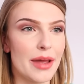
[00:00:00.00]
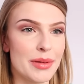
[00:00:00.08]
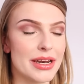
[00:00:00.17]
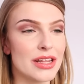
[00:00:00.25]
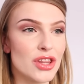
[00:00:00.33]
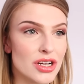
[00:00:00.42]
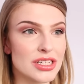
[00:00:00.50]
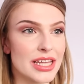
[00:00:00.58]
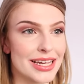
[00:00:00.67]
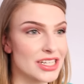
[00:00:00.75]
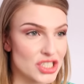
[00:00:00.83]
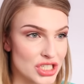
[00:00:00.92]
I mean, it looked
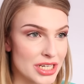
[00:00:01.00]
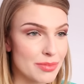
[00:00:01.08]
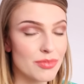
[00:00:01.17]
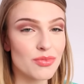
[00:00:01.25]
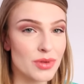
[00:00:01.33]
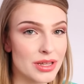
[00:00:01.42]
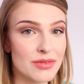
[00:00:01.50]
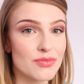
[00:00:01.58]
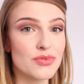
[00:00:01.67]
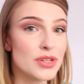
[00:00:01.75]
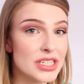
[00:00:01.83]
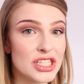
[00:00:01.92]
like a cheap, really,
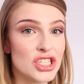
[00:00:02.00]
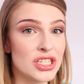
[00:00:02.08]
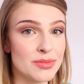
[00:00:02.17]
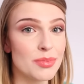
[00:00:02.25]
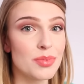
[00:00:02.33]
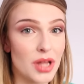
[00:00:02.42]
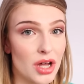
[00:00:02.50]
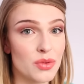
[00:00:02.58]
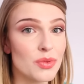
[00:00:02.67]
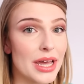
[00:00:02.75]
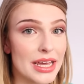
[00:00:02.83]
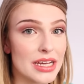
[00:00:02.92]
really cheap
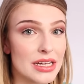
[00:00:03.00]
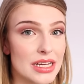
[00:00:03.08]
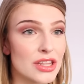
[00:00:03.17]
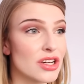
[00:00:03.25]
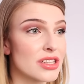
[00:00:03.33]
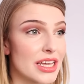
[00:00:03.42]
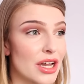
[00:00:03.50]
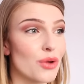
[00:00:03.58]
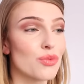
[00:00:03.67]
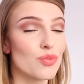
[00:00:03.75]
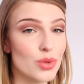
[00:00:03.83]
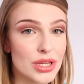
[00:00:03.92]
blonde wig. It looked like
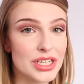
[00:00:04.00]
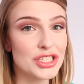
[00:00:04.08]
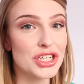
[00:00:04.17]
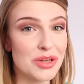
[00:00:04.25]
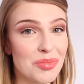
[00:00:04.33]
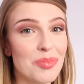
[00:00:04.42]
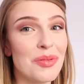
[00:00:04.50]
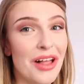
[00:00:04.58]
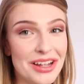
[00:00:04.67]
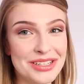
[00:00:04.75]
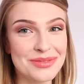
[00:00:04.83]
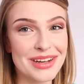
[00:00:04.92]
a really cheap
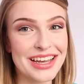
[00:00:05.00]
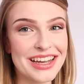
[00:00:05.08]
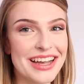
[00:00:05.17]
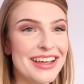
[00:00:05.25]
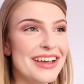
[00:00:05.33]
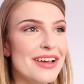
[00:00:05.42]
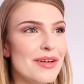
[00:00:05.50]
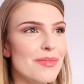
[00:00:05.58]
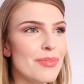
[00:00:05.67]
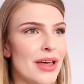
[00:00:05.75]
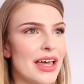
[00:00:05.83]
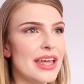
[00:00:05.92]
blonde wig,
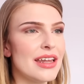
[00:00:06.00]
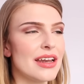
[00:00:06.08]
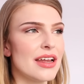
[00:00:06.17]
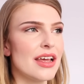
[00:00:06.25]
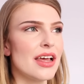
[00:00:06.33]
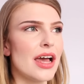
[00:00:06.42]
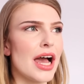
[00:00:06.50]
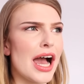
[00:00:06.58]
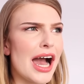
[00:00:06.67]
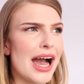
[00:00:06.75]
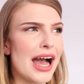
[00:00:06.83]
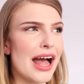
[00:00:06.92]
but
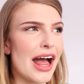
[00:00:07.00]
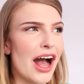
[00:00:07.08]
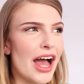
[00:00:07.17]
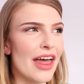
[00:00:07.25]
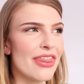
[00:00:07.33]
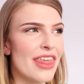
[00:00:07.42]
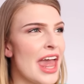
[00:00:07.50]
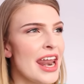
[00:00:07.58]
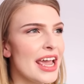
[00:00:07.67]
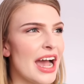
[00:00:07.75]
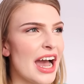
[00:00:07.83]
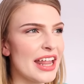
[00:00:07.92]
then
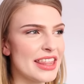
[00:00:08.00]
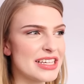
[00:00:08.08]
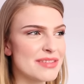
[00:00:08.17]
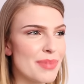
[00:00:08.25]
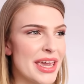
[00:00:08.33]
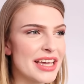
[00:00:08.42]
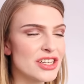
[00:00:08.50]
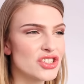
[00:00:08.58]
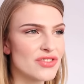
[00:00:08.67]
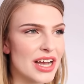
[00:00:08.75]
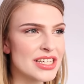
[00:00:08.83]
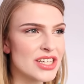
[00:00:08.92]
I had this pink
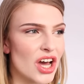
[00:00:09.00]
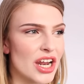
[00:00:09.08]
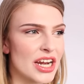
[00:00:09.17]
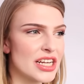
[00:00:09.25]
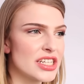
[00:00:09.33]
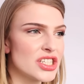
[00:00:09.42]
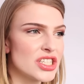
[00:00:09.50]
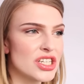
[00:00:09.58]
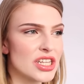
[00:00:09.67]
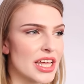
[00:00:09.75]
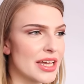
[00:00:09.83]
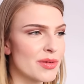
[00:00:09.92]
dress on, and it just
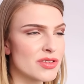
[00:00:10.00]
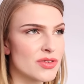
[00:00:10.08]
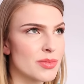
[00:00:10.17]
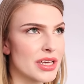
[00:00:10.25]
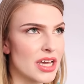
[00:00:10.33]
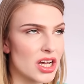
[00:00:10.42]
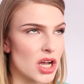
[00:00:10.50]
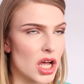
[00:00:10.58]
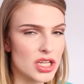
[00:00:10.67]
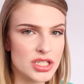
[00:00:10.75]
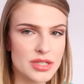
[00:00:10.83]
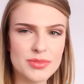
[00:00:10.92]
looked like it was from like a
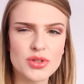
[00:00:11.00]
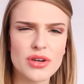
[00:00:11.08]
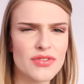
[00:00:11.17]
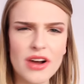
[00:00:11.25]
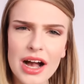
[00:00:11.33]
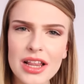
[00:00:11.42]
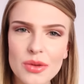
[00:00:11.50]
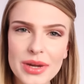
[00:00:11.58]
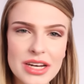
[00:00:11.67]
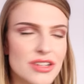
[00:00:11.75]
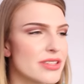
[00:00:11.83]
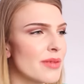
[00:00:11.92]
costume store for
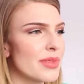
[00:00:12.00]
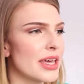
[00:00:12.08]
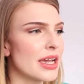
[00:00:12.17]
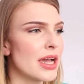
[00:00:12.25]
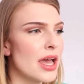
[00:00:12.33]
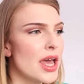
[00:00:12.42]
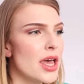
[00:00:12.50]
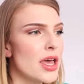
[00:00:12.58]
Halloween or something.